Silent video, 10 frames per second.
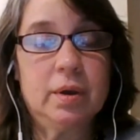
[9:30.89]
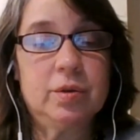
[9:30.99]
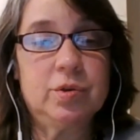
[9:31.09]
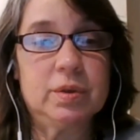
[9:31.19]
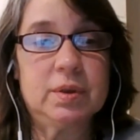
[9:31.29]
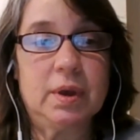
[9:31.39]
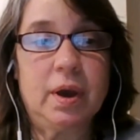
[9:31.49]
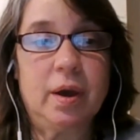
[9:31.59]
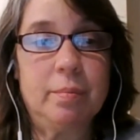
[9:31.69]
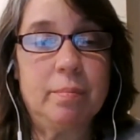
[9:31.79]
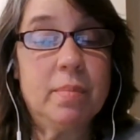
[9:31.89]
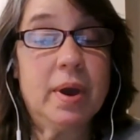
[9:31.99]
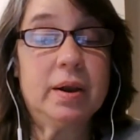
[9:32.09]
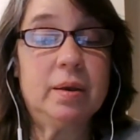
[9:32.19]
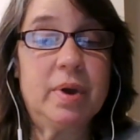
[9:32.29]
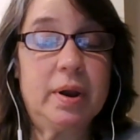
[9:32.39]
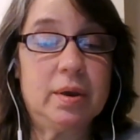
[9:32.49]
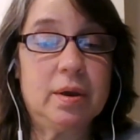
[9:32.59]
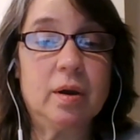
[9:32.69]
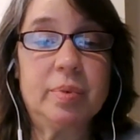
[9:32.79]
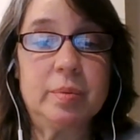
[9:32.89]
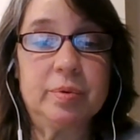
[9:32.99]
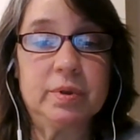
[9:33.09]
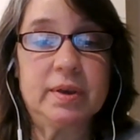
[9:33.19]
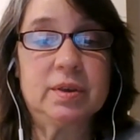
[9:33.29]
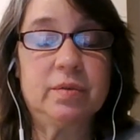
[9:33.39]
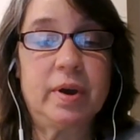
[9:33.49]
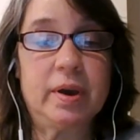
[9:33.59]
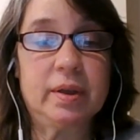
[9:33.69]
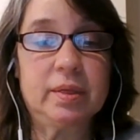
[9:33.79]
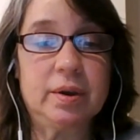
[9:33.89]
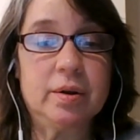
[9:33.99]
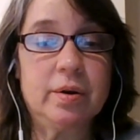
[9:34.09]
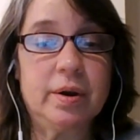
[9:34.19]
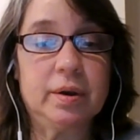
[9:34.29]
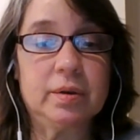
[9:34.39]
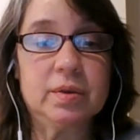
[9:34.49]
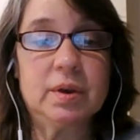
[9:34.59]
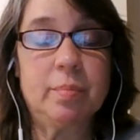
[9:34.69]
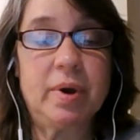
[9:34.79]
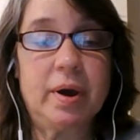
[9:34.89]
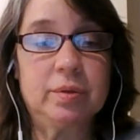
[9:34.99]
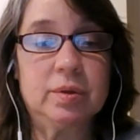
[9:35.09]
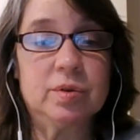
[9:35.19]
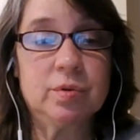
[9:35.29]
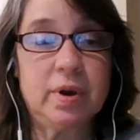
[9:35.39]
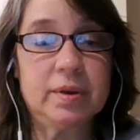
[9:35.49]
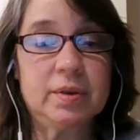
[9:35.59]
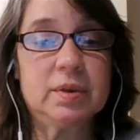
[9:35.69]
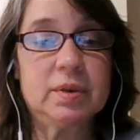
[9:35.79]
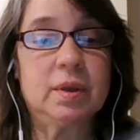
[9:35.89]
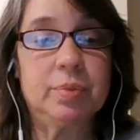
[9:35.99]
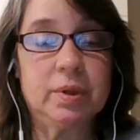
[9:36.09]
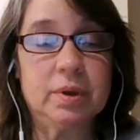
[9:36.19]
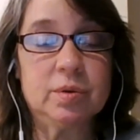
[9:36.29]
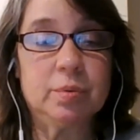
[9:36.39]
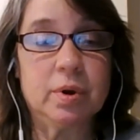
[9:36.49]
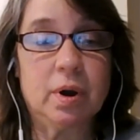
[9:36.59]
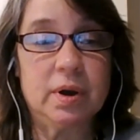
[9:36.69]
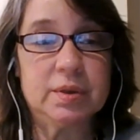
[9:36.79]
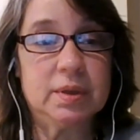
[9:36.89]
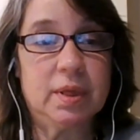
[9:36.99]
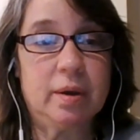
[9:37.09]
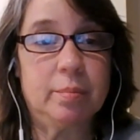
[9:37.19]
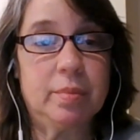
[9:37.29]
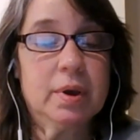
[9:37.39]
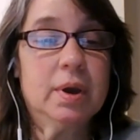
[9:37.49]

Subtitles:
just many, many young people testifying at the hearings about the stress that police were causing them.